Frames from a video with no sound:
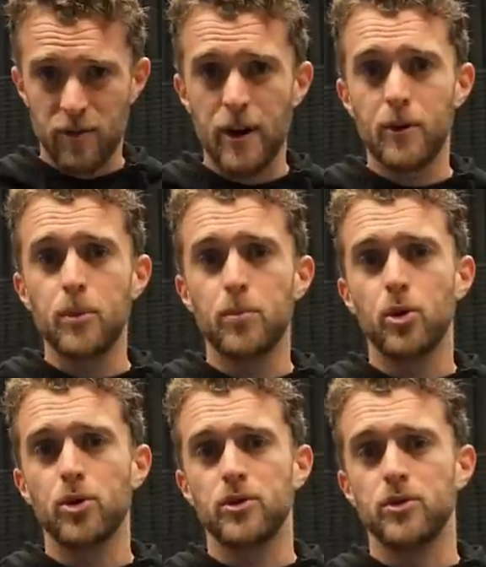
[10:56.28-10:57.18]
Very
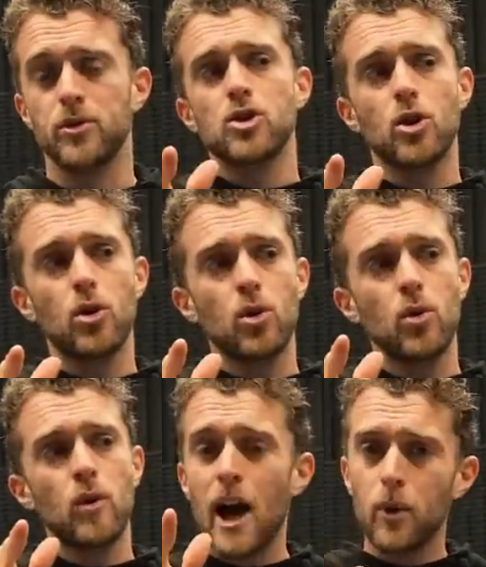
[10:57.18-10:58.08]
important.
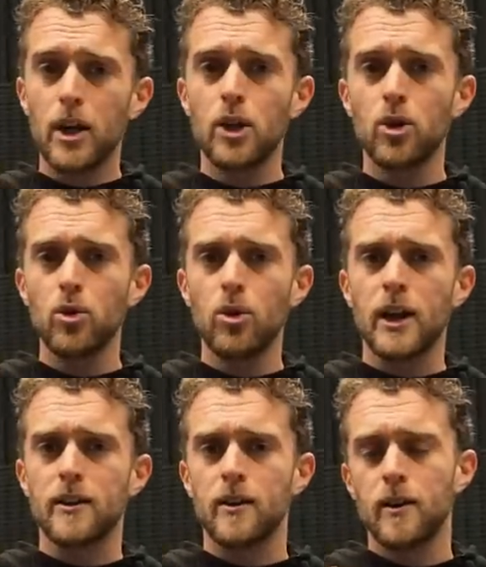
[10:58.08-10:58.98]
So how can you do
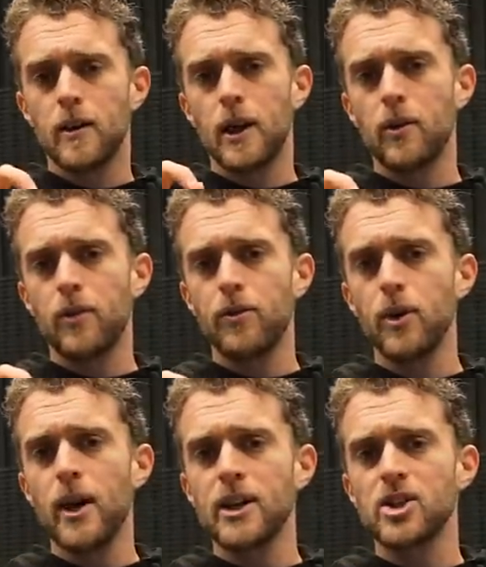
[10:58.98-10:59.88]
that? There are a
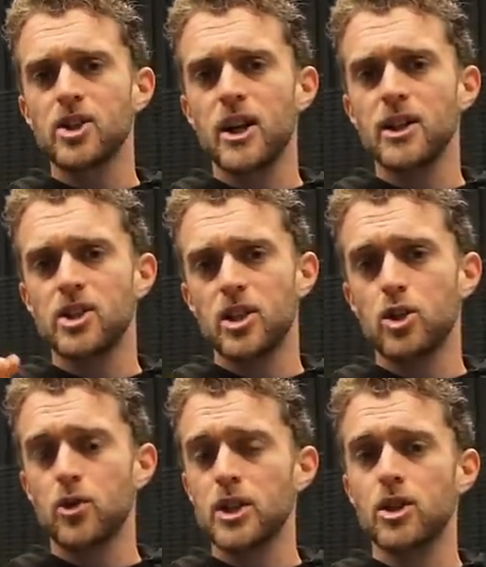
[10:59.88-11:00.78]
few exercises and
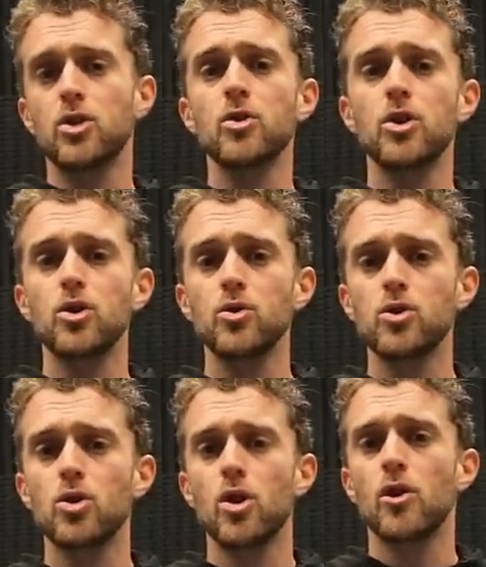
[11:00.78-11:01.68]
tricks that you can use